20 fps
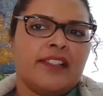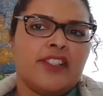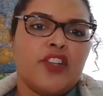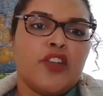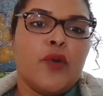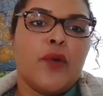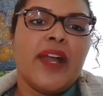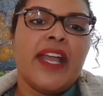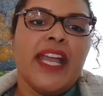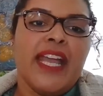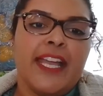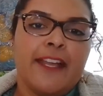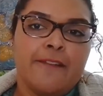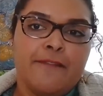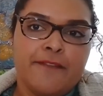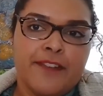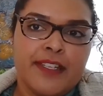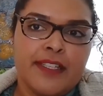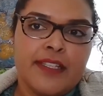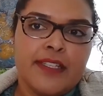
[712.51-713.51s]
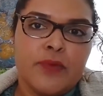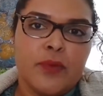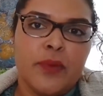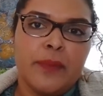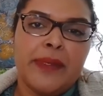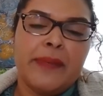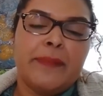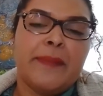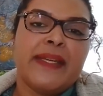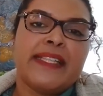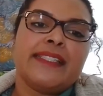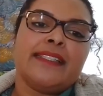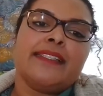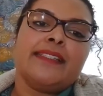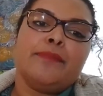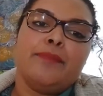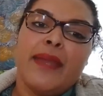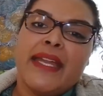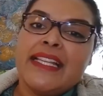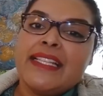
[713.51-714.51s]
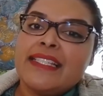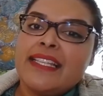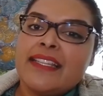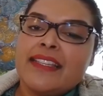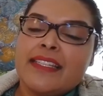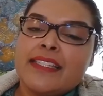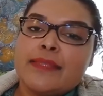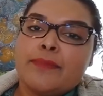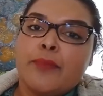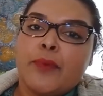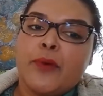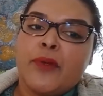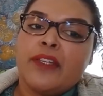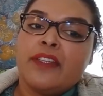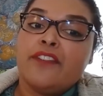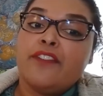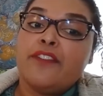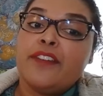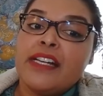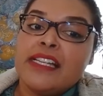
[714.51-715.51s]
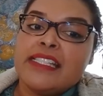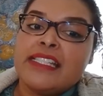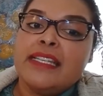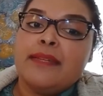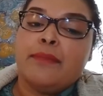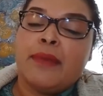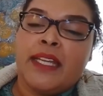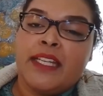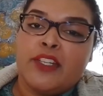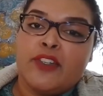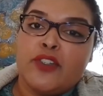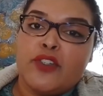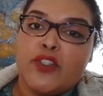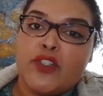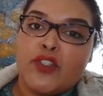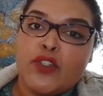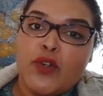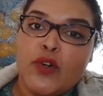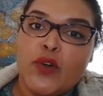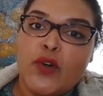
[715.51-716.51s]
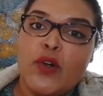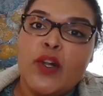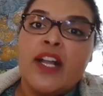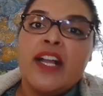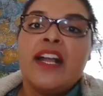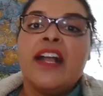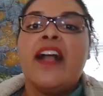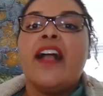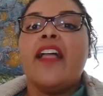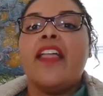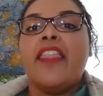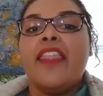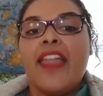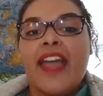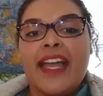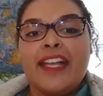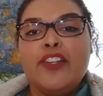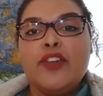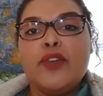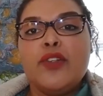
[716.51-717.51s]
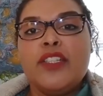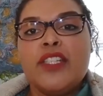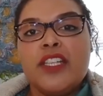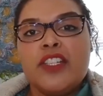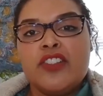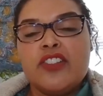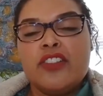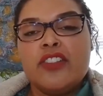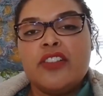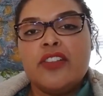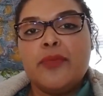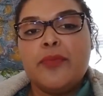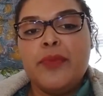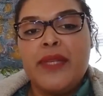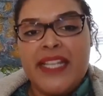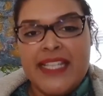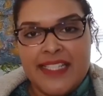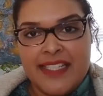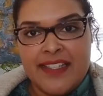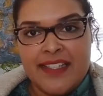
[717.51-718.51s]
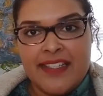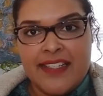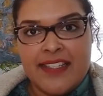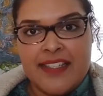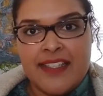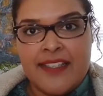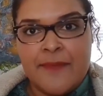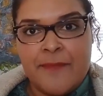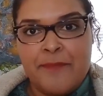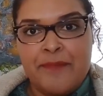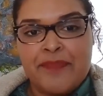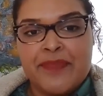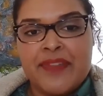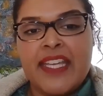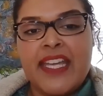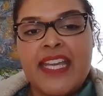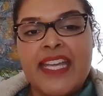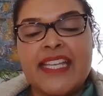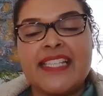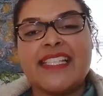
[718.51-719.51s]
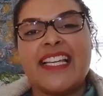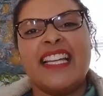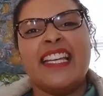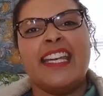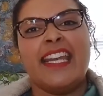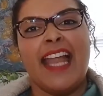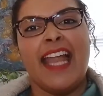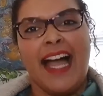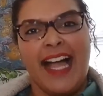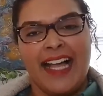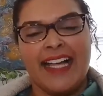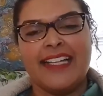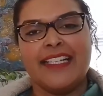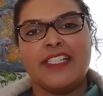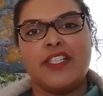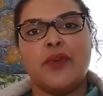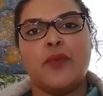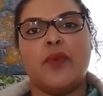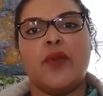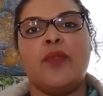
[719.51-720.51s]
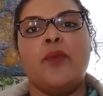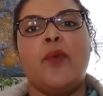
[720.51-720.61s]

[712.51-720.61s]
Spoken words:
So your efforts will be better spent at this point, firstly making sure that your digital presence is aligned with